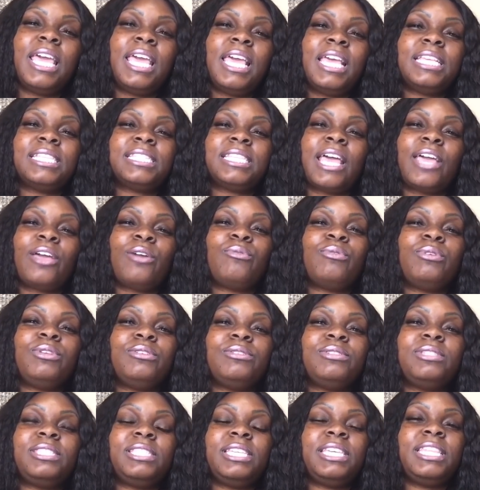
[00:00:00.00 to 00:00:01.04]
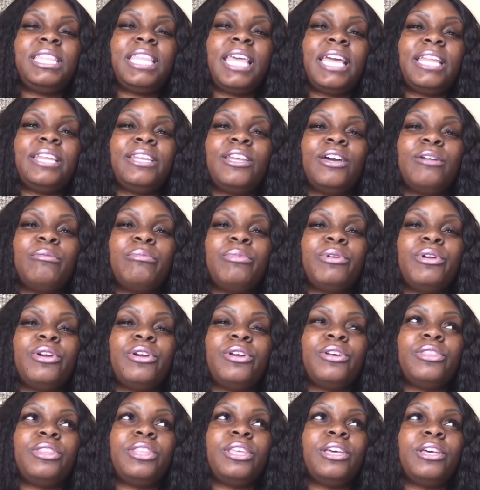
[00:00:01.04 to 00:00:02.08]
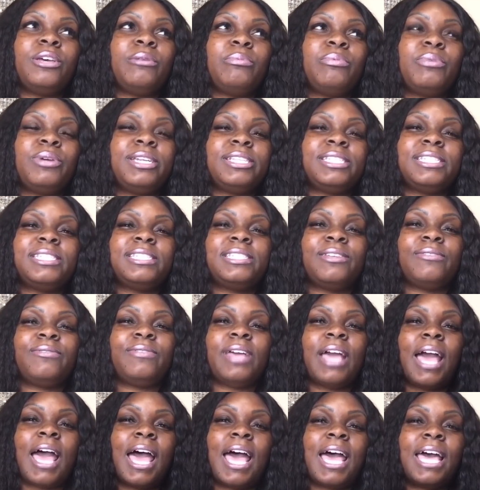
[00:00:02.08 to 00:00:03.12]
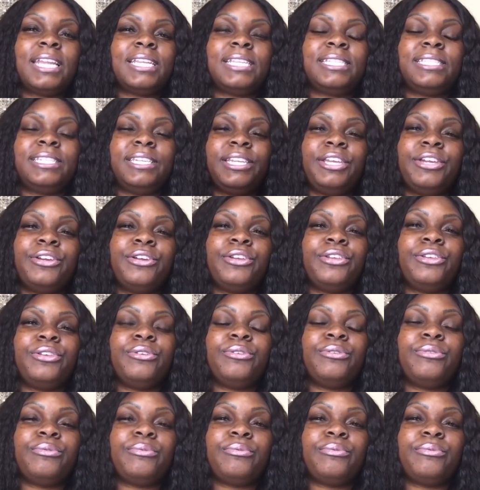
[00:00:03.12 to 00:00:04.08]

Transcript: It's like when you see that number, the presence of God is near you